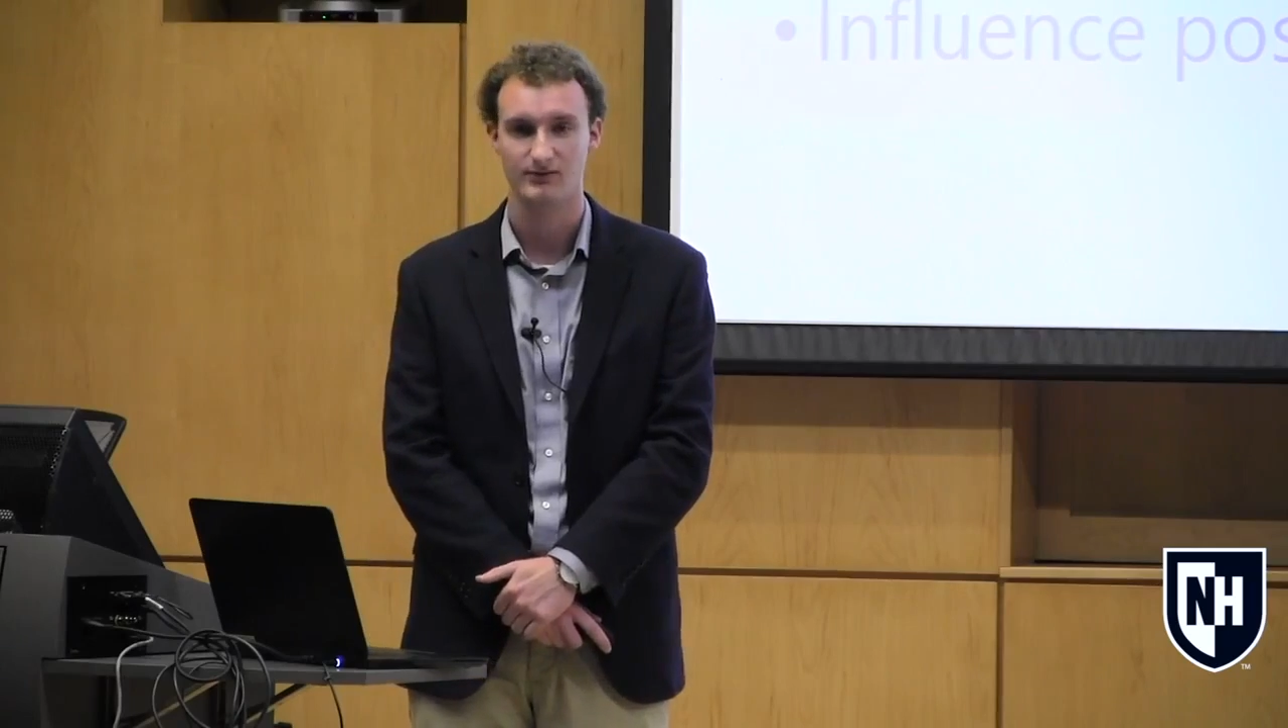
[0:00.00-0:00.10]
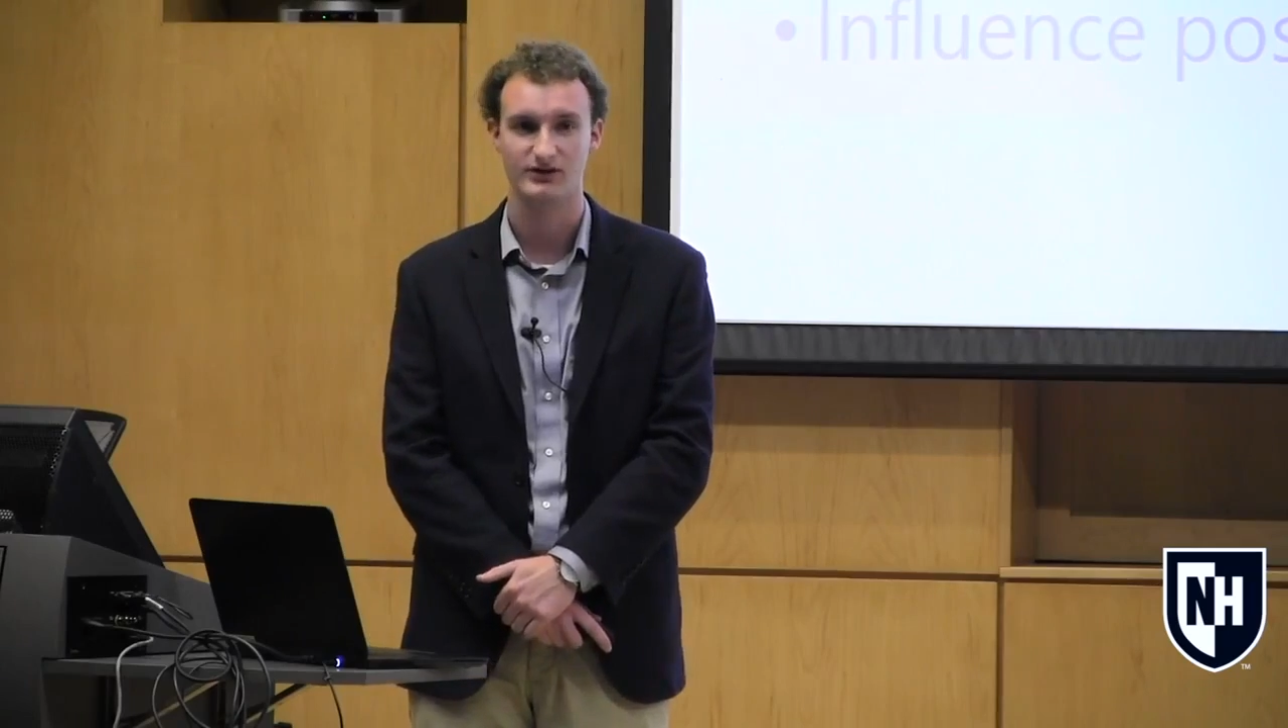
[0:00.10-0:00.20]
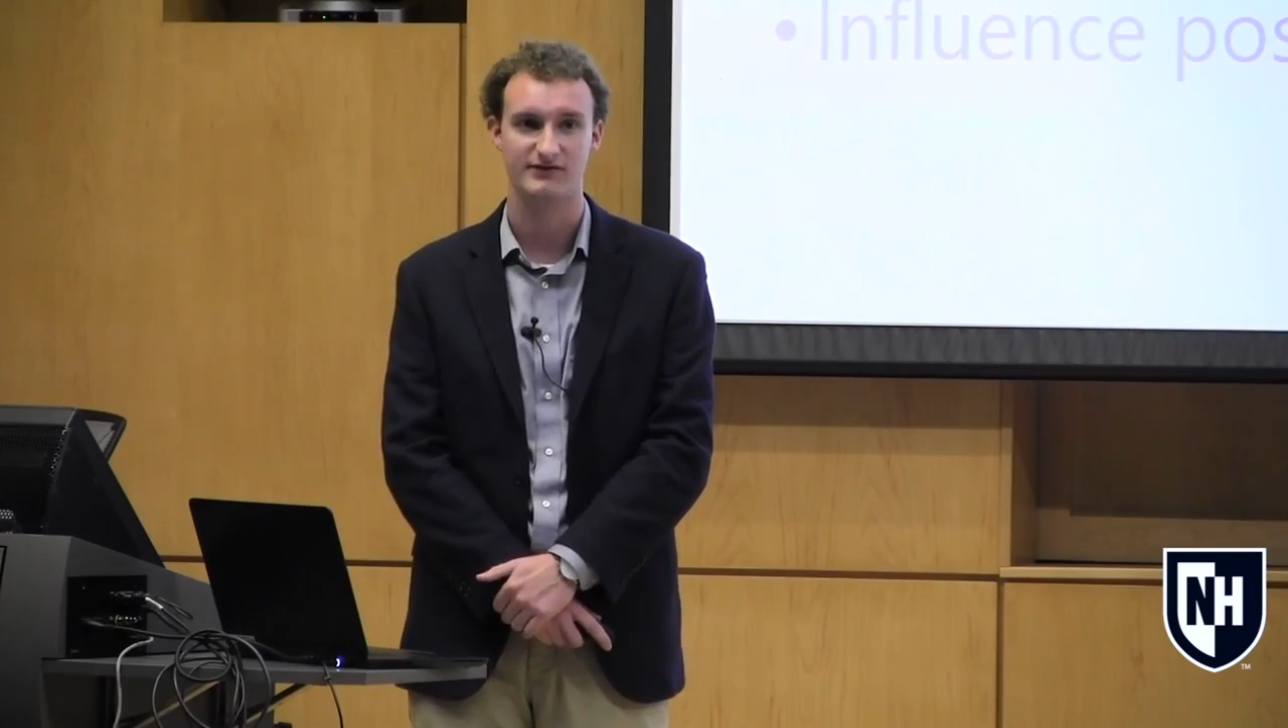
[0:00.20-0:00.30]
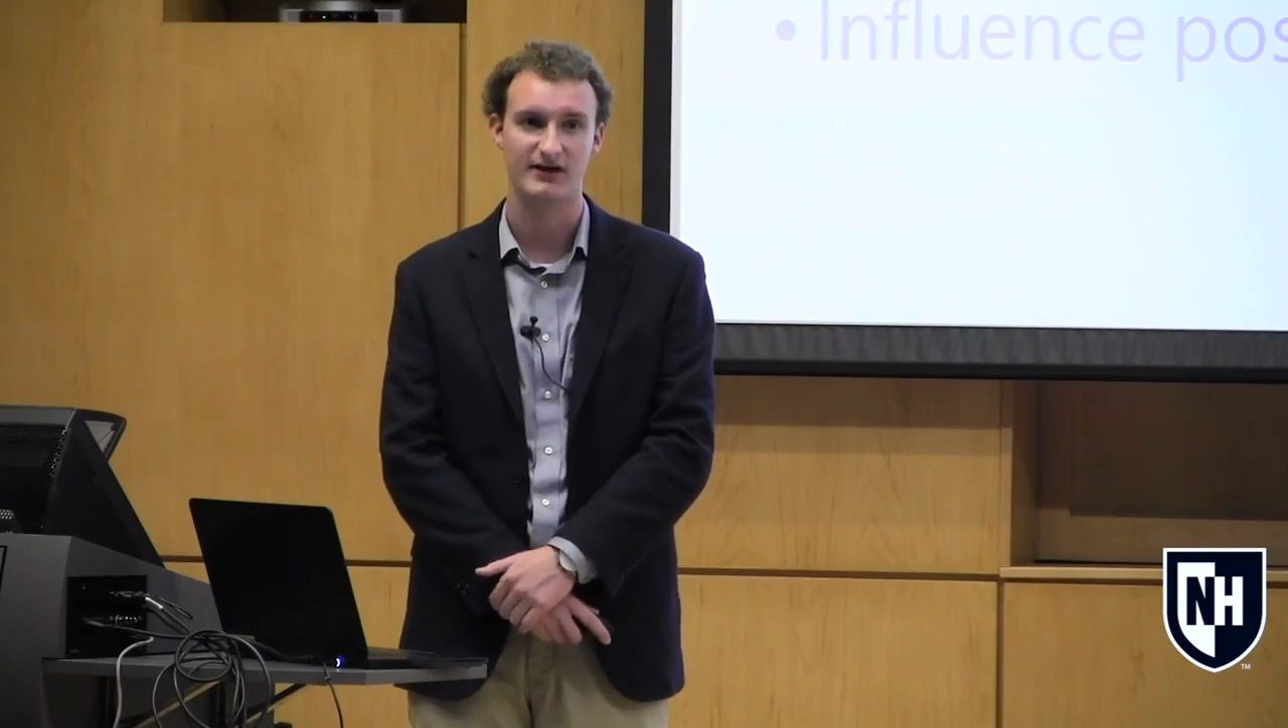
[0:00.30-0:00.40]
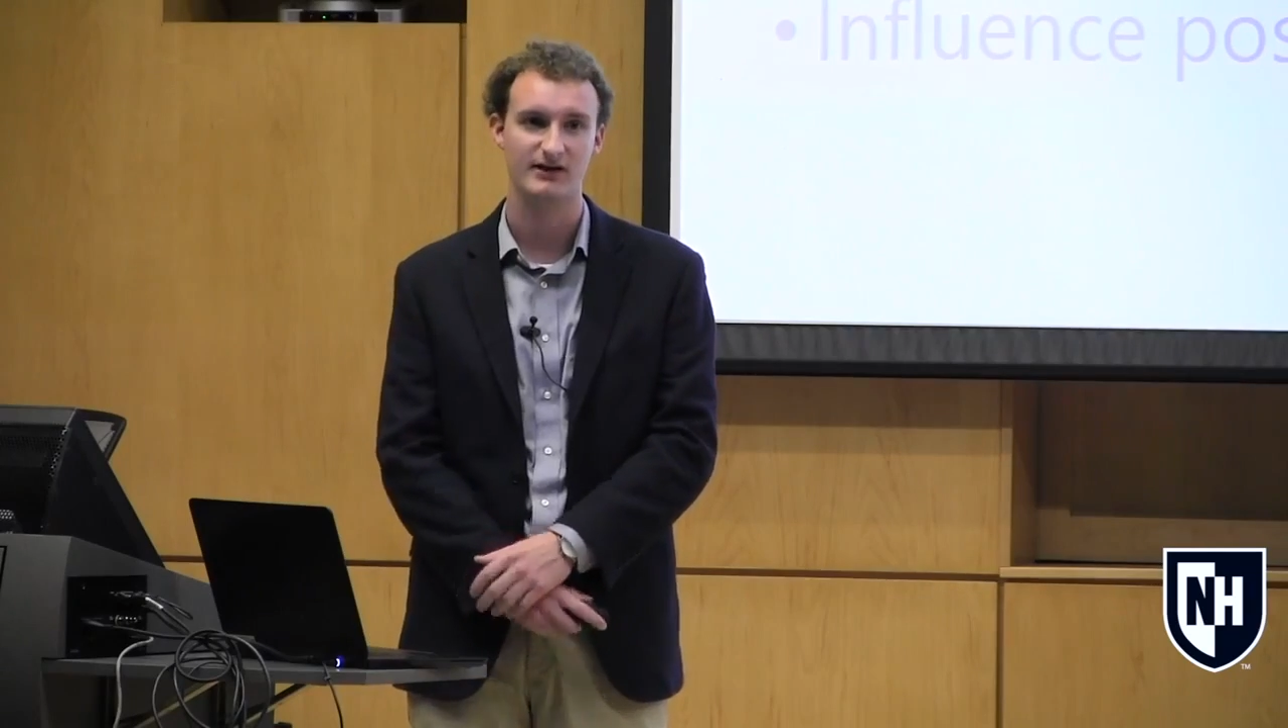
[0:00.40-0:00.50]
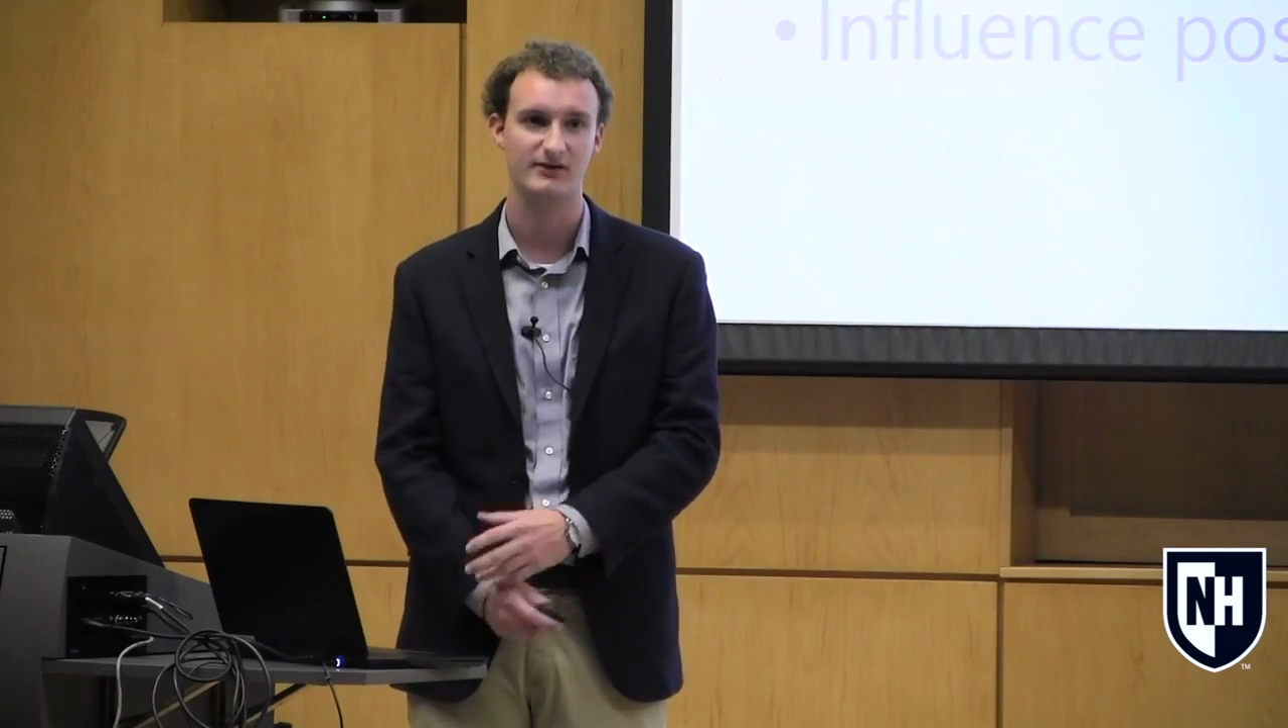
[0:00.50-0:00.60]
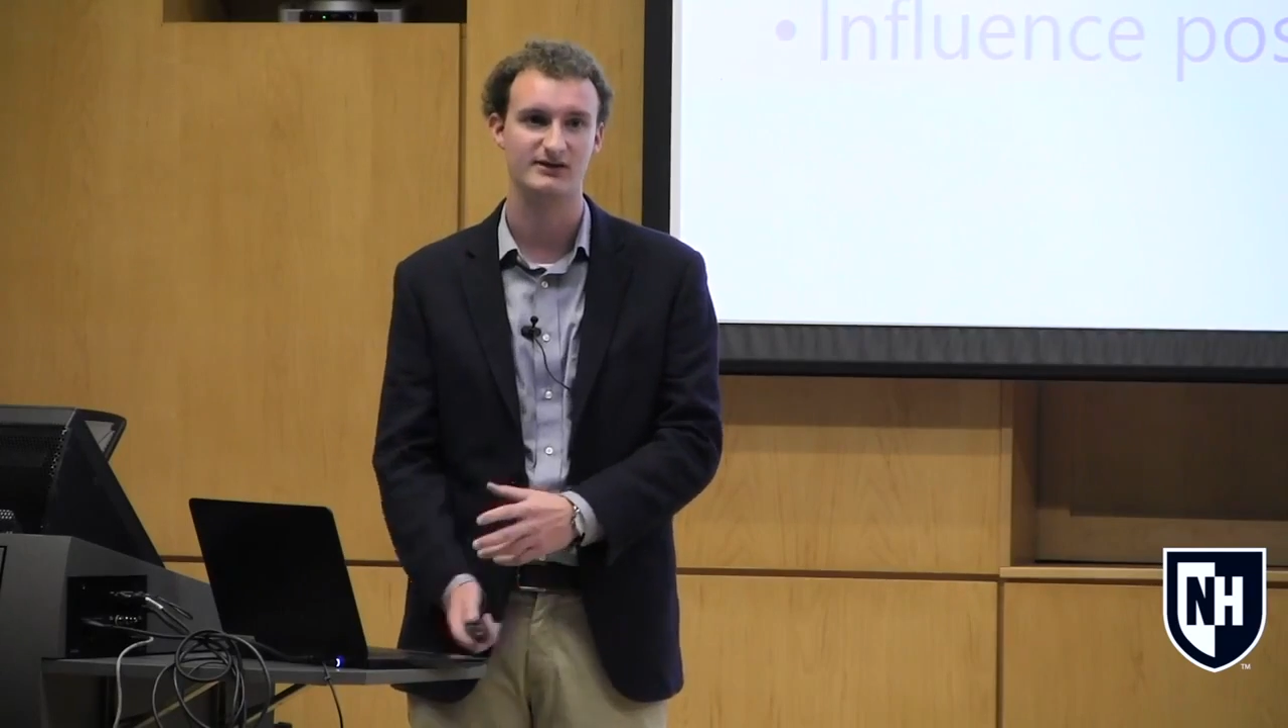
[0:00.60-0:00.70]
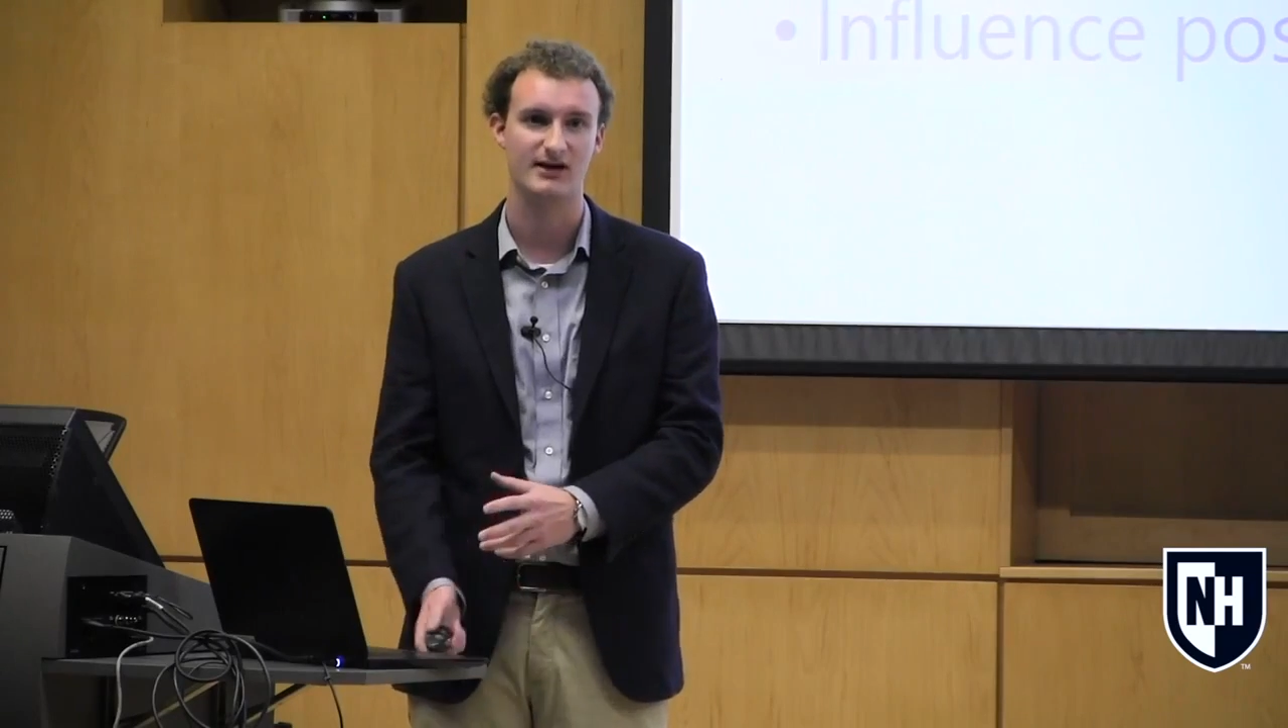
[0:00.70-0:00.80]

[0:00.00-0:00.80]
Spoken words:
which evaluates